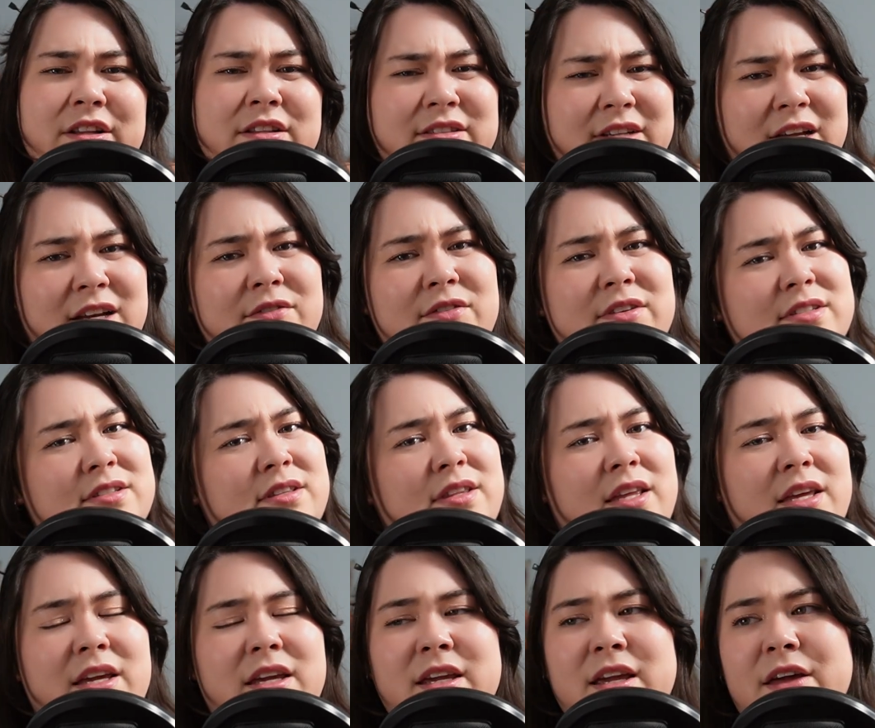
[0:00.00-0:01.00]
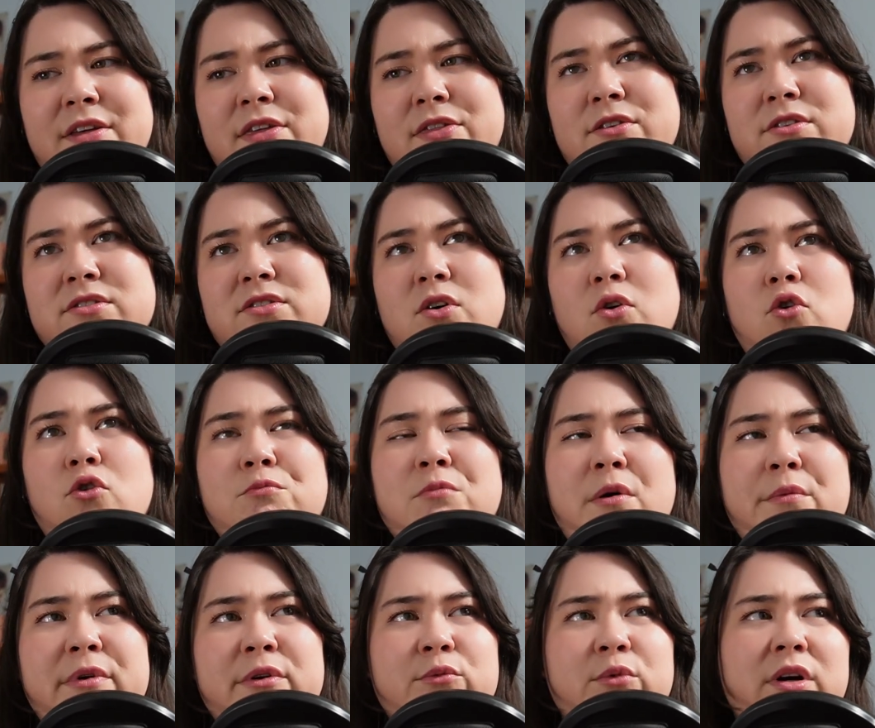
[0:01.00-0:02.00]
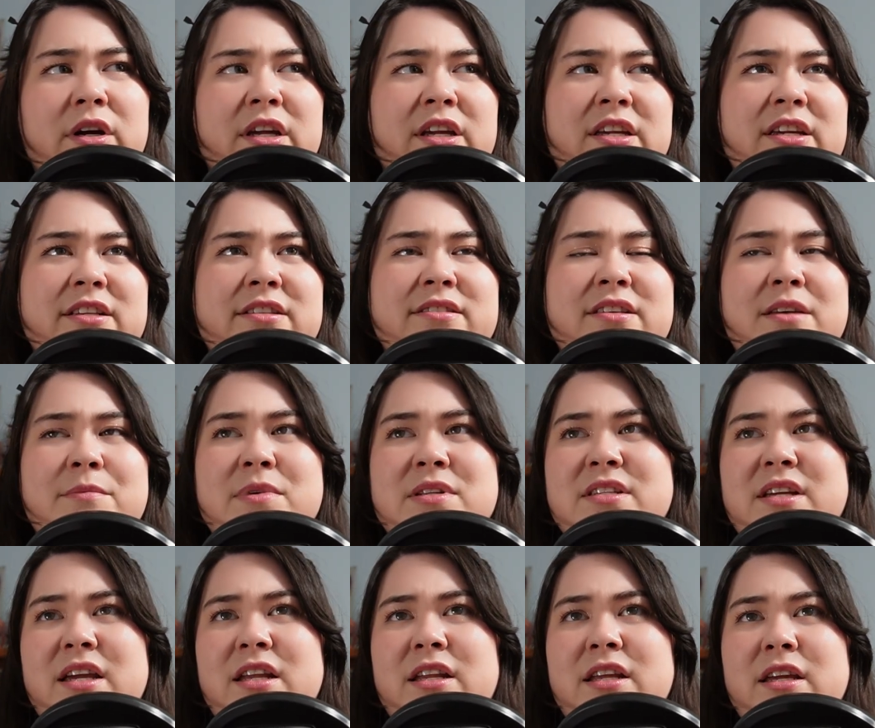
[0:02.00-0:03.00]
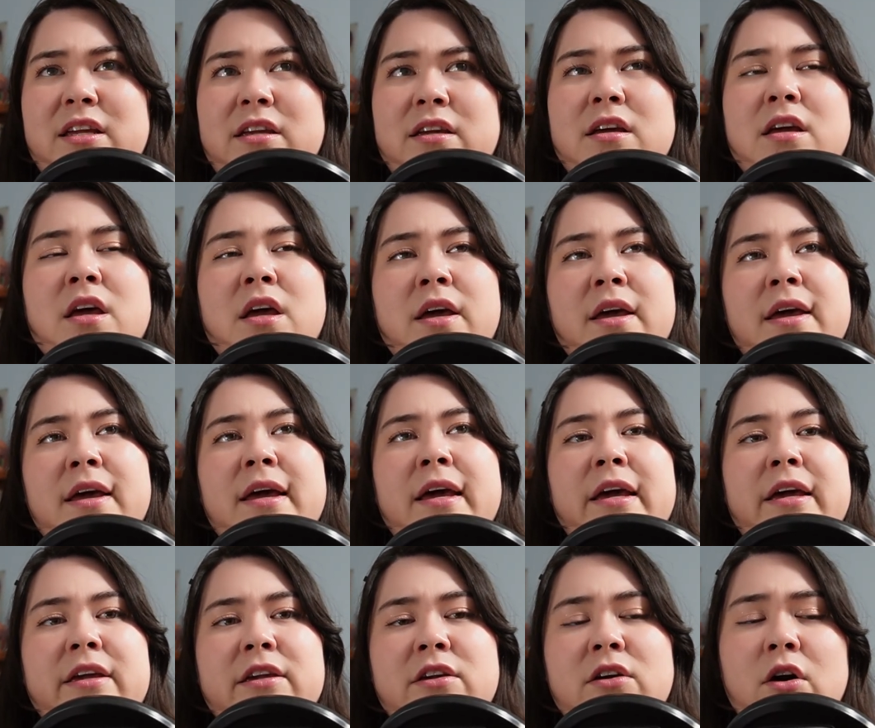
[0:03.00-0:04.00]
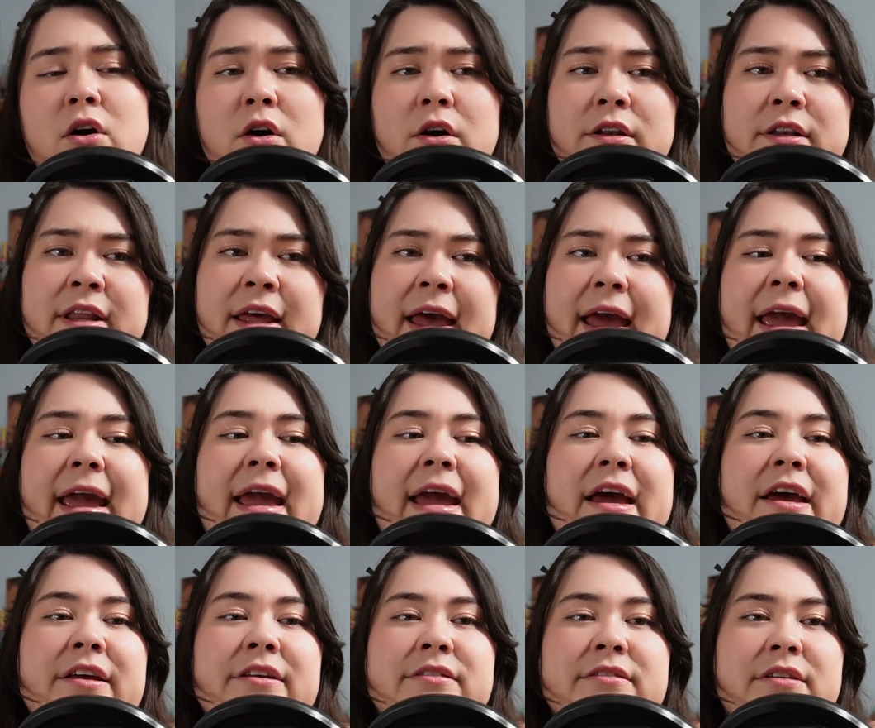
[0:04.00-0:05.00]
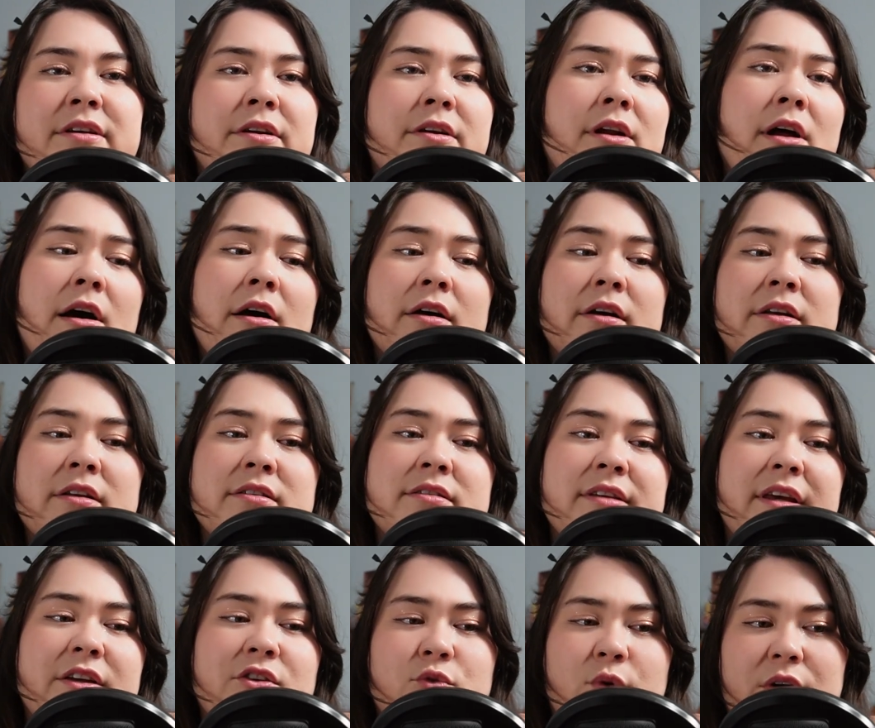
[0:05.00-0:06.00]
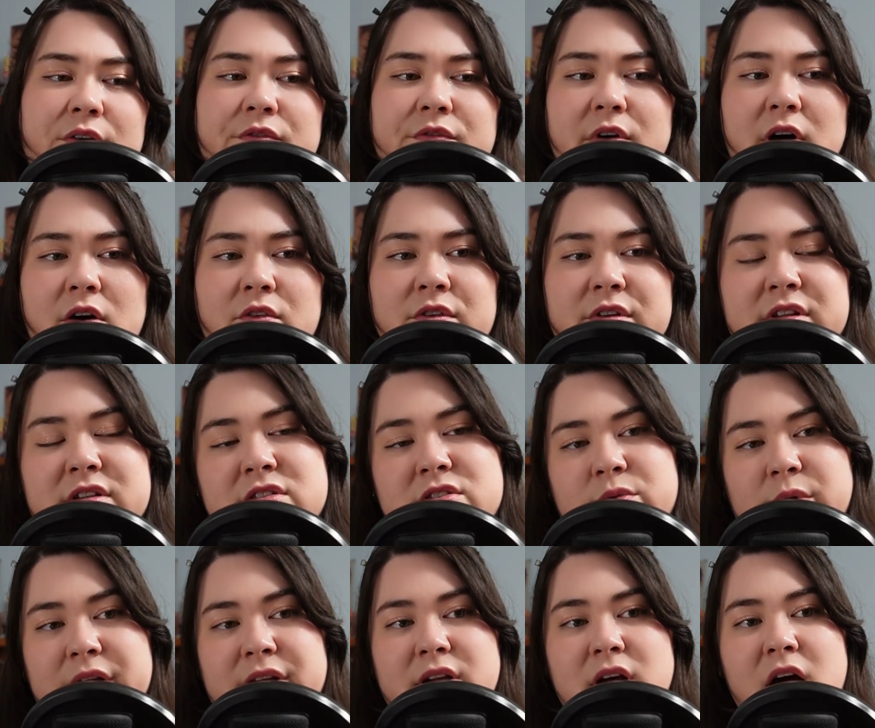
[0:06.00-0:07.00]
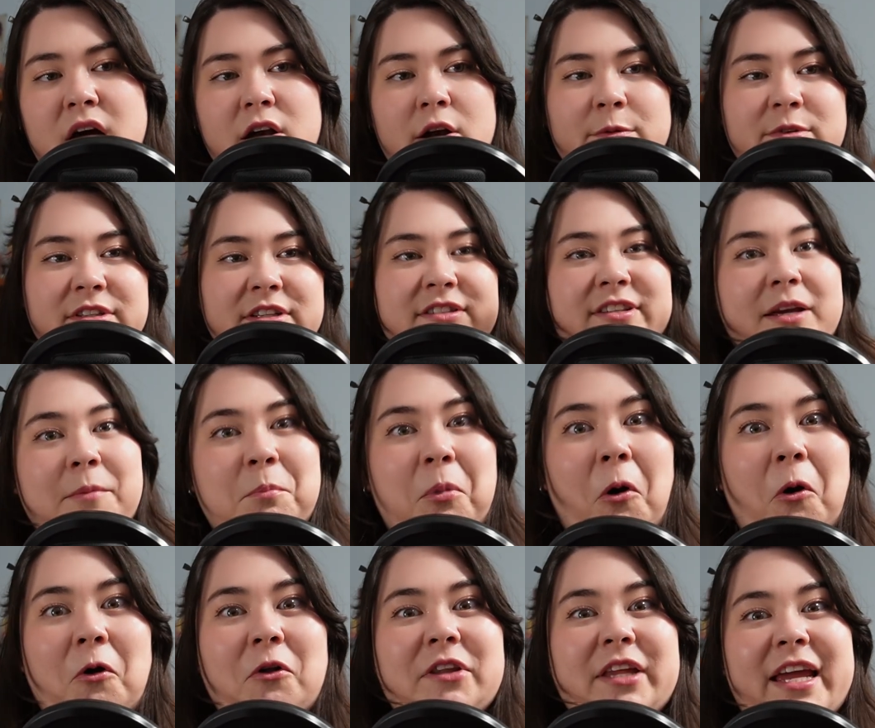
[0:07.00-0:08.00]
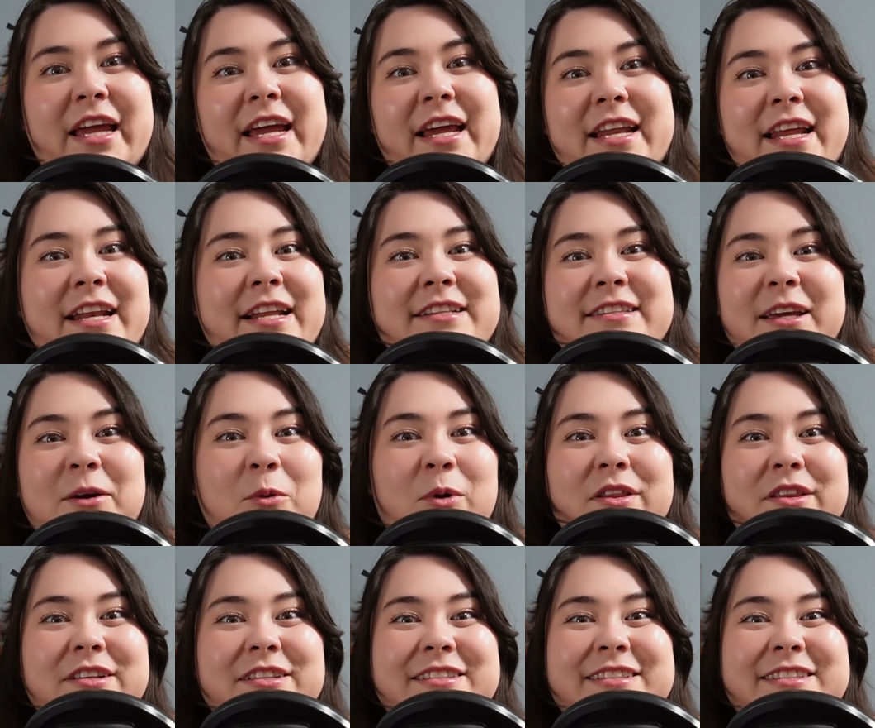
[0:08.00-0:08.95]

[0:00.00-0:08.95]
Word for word: That's kind of his thing. And then there's a whole moment where he's imitating Yon and Dong is like, do I fall for this? Do I not? And almost gets like pulled in, and it's like one of the